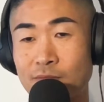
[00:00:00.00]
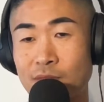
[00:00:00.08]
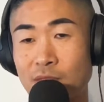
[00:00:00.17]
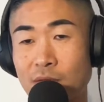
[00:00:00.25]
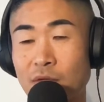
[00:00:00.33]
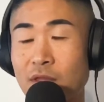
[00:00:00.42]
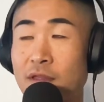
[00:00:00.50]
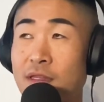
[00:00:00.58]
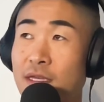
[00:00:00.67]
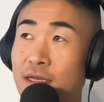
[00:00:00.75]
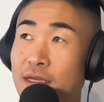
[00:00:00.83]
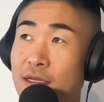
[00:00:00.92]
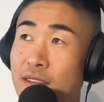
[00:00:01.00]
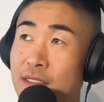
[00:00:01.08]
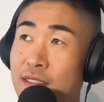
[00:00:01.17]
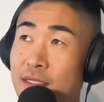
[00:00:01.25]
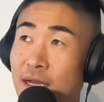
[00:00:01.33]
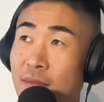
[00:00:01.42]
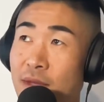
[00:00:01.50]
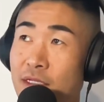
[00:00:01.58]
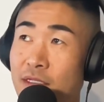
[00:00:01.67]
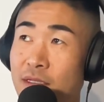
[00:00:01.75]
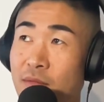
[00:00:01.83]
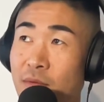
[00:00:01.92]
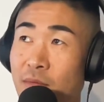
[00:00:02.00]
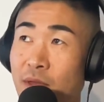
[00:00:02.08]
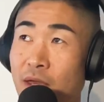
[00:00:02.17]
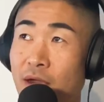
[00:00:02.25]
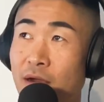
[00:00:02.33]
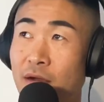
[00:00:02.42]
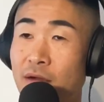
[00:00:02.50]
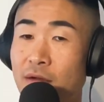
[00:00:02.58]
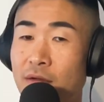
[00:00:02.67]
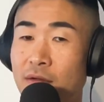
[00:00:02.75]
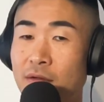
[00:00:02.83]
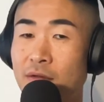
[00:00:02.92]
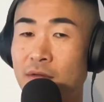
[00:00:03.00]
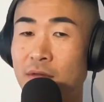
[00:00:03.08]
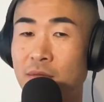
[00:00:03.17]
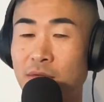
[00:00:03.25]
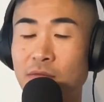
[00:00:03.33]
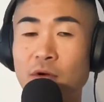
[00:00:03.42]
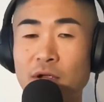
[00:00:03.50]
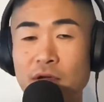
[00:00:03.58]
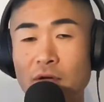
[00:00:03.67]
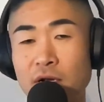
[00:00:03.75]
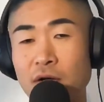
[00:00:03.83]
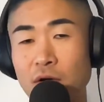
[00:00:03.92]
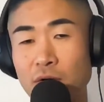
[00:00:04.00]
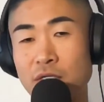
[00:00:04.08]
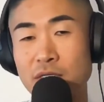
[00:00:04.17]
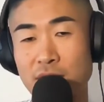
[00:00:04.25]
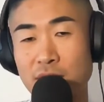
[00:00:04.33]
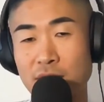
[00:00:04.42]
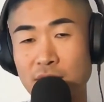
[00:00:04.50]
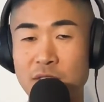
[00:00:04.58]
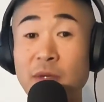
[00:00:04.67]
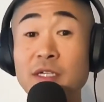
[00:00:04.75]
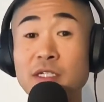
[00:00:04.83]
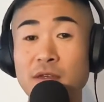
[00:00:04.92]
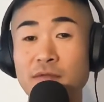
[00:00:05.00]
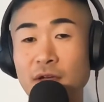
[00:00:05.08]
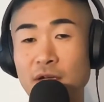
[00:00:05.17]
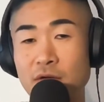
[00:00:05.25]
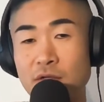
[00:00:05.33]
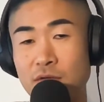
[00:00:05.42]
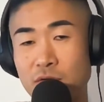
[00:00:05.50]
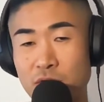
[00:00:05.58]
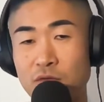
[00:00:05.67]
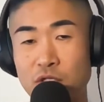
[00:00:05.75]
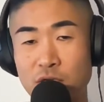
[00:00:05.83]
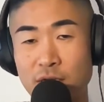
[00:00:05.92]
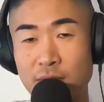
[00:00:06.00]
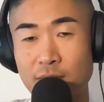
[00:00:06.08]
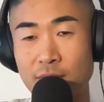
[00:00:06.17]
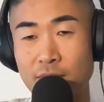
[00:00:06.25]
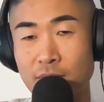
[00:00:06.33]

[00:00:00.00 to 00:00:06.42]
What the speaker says: Well, the thing is I mentally prepare before I go. I'll go into especially if I go into a new gym,